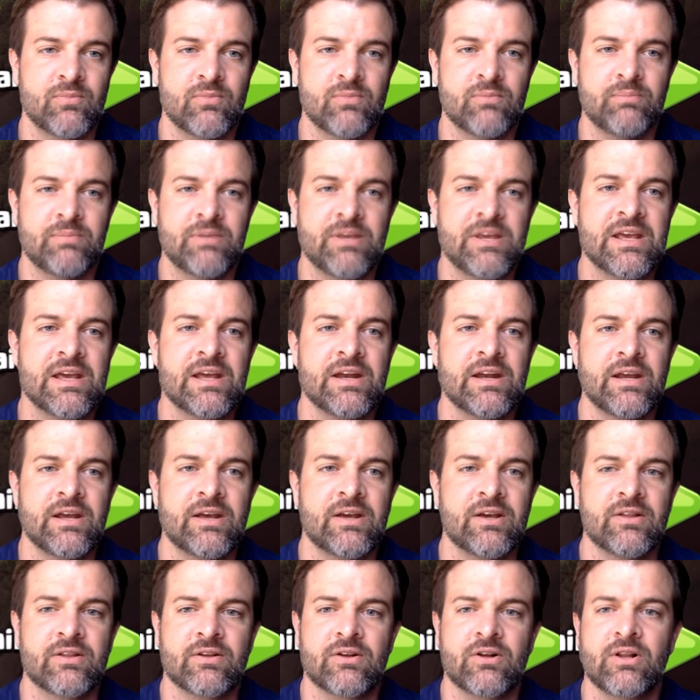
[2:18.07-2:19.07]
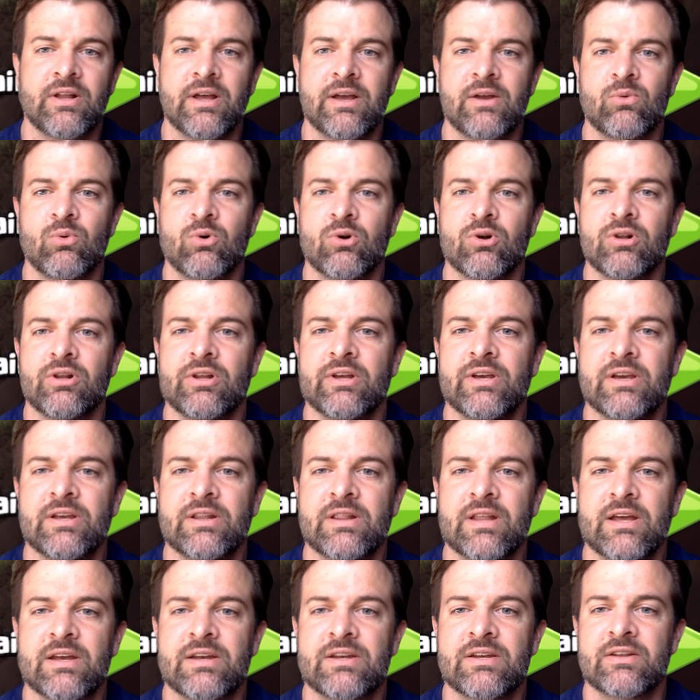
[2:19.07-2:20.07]
beginning of the Clan War League,
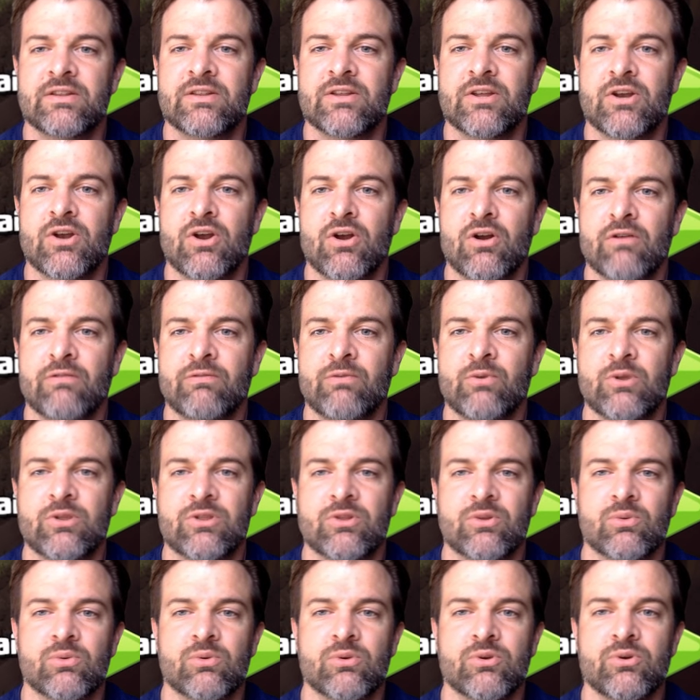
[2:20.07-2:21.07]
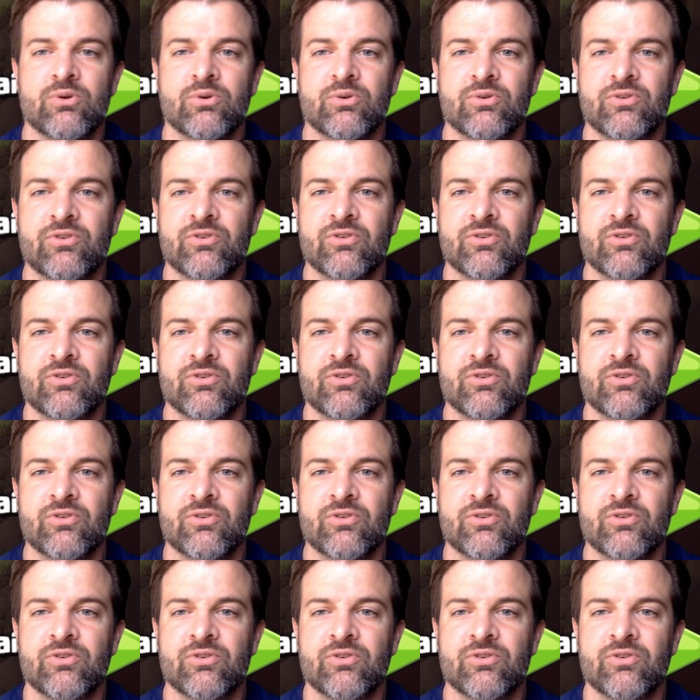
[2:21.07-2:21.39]
they did the nerf with the roots,